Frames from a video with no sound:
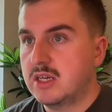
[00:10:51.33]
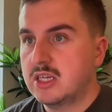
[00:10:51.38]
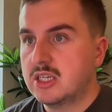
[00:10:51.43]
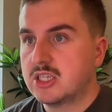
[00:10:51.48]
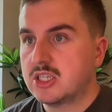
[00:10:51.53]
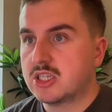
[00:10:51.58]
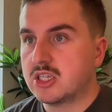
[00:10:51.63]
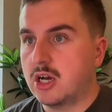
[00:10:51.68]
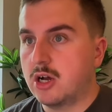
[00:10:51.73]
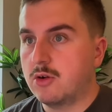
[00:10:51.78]

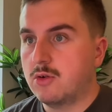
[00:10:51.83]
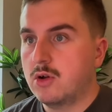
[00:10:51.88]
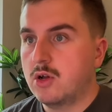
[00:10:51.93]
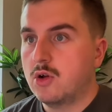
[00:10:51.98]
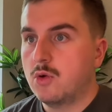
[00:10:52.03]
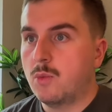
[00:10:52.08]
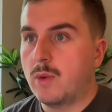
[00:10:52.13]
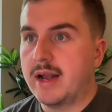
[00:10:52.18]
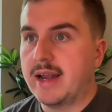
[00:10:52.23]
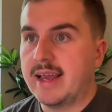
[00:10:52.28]
So
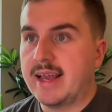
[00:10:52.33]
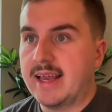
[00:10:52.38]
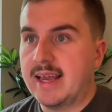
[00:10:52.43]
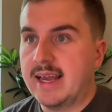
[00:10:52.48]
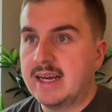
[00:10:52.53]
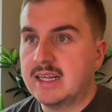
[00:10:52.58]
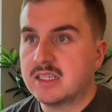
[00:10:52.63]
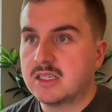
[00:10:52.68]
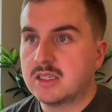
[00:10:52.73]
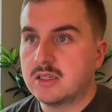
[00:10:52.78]
when it
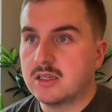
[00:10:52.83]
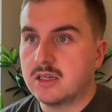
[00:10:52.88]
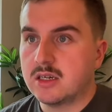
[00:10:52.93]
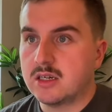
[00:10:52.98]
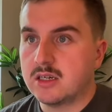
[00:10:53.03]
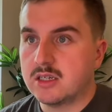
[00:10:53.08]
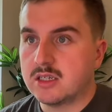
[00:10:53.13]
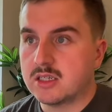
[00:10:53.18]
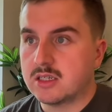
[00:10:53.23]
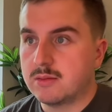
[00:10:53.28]
gets to the
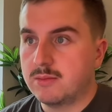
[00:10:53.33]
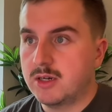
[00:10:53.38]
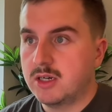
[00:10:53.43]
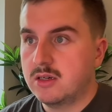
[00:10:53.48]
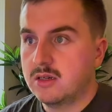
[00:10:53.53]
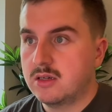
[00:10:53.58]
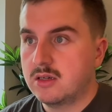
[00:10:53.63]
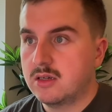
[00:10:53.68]
customer,